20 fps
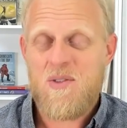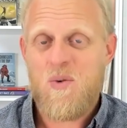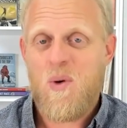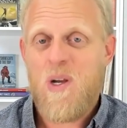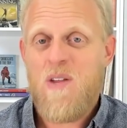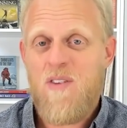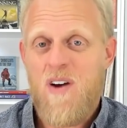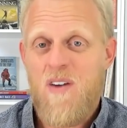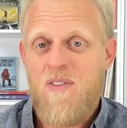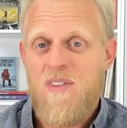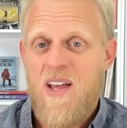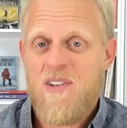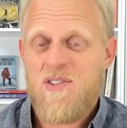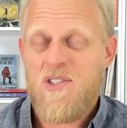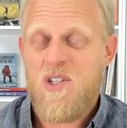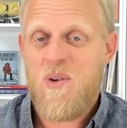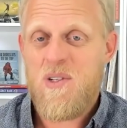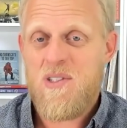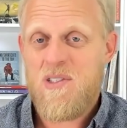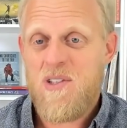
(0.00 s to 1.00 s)

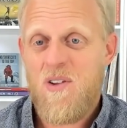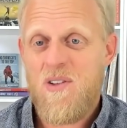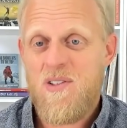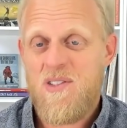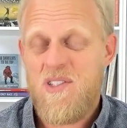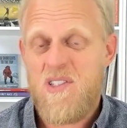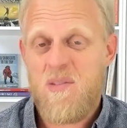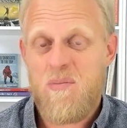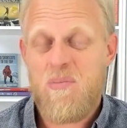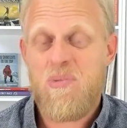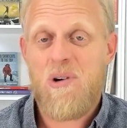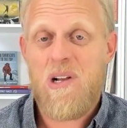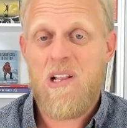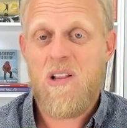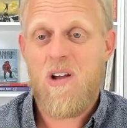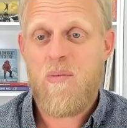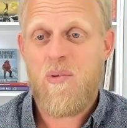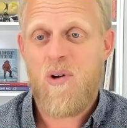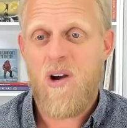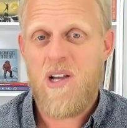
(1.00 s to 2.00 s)
25,000 US dollars is a pretty
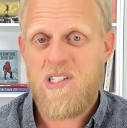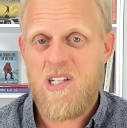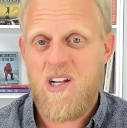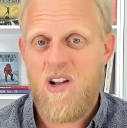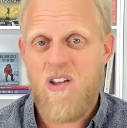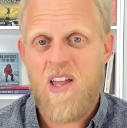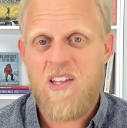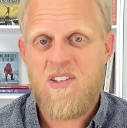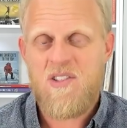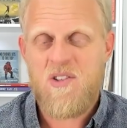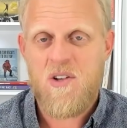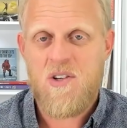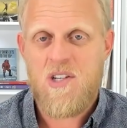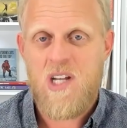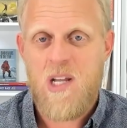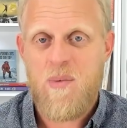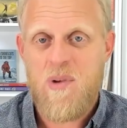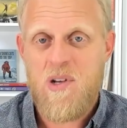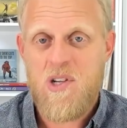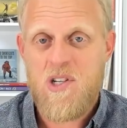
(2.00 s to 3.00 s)
low price. I know that's not
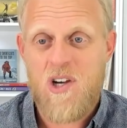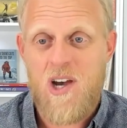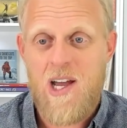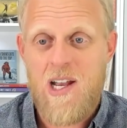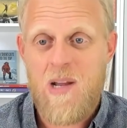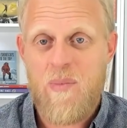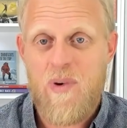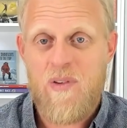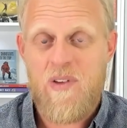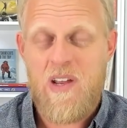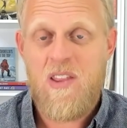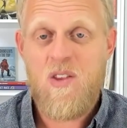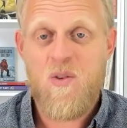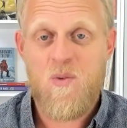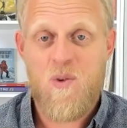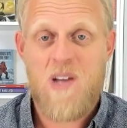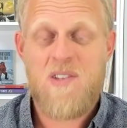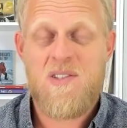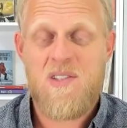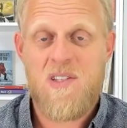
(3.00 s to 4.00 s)
cheap in China, but in the
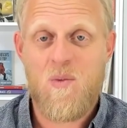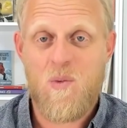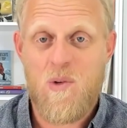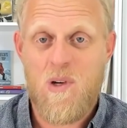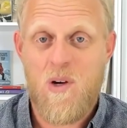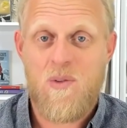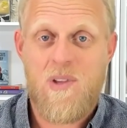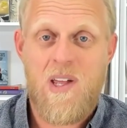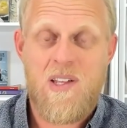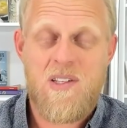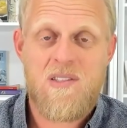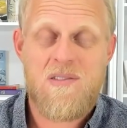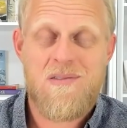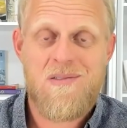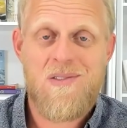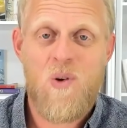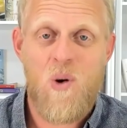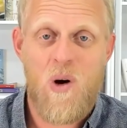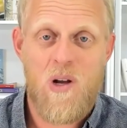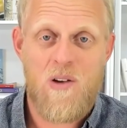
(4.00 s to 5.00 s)
rest of the world, that's
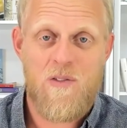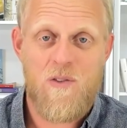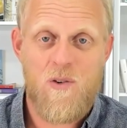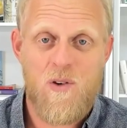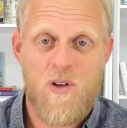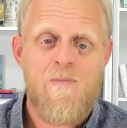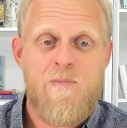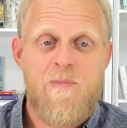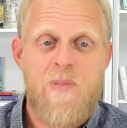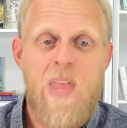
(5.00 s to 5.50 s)
quite affordable.